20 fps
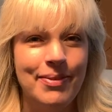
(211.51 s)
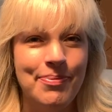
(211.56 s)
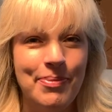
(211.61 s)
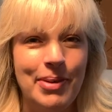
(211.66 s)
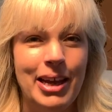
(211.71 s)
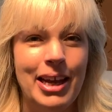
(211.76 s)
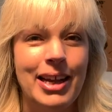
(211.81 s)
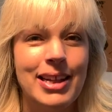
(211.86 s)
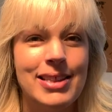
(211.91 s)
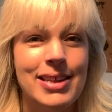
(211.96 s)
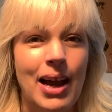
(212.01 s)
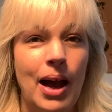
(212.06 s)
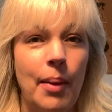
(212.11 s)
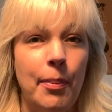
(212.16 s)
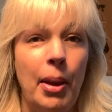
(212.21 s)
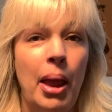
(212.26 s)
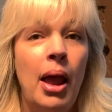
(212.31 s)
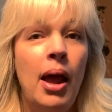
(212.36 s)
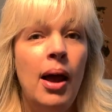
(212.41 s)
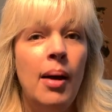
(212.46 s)
picked up
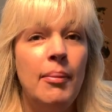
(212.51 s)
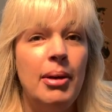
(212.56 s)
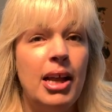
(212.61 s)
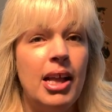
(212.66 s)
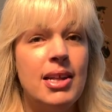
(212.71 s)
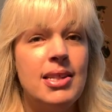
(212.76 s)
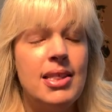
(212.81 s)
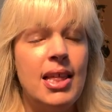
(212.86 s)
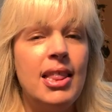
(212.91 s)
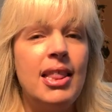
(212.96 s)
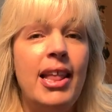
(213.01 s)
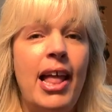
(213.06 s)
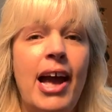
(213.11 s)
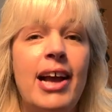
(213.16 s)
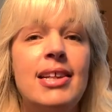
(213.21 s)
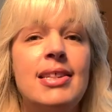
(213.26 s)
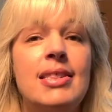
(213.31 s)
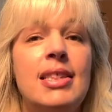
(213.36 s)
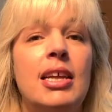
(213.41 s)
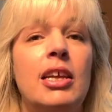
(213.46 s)
because the
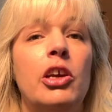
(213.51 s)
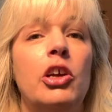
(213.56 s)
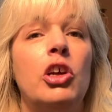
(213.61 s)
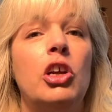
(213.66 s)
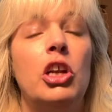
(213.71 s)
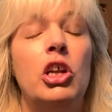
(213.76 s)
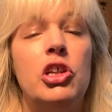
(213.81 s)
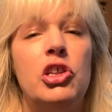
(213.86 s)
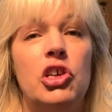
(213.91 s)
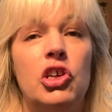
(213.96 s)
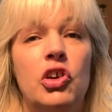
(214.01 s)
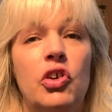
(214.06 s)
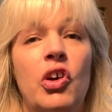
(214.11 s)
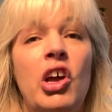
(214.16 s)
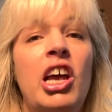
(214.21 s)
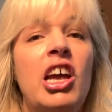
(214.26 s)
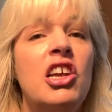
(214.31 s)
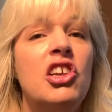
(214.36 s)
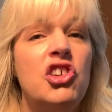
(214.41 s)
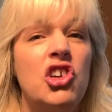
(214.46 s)
next thing you're gonna do
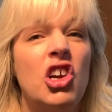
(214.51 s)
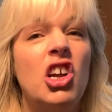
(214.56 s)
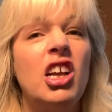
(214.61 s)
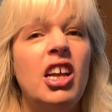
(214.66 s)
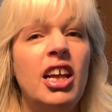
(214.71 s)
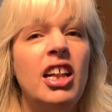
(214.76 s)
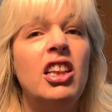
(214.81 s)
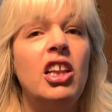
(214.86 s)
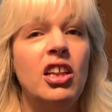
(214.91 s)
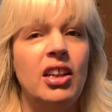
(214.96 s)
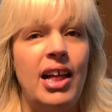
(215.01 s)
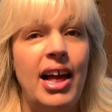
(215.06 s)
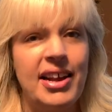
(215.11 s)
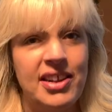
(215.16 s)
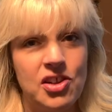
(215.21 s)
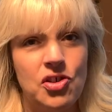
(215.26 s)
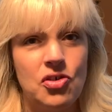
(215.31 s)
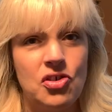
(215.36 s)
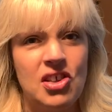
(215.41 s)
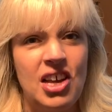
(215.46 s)
is you're gonna get a little
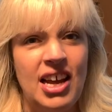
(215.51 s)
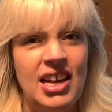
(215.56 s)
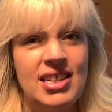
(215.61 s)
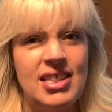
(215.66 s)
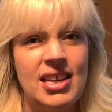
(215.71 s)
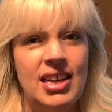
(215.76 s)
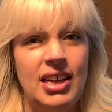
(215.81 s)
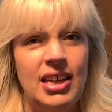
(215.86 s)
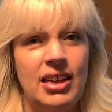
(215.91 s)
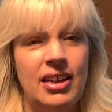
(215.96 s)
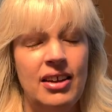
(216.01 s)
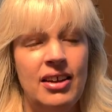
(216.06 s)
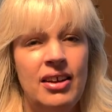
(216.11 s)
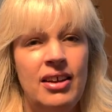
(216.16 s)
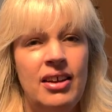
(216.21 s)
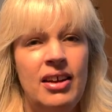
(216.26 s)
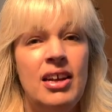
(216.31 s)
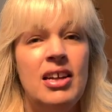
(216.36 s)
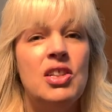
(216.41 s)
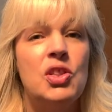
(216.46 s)
exercise in.
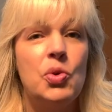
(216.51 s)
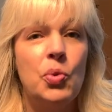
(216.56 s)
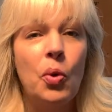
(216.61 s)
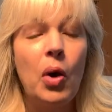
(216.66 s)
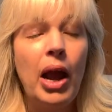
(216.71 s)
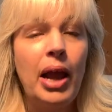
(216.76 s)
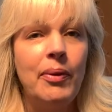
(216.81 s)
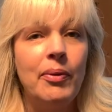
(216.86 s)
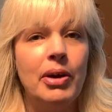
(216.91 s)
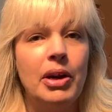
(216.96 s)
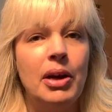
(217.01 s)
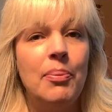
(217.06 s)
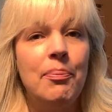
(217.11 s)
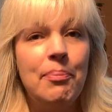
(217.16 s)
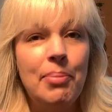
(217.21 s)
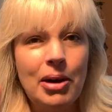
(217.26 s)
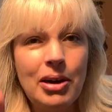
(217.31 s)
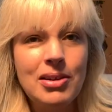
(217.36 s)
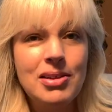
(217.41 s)
It's right, we're gonna burn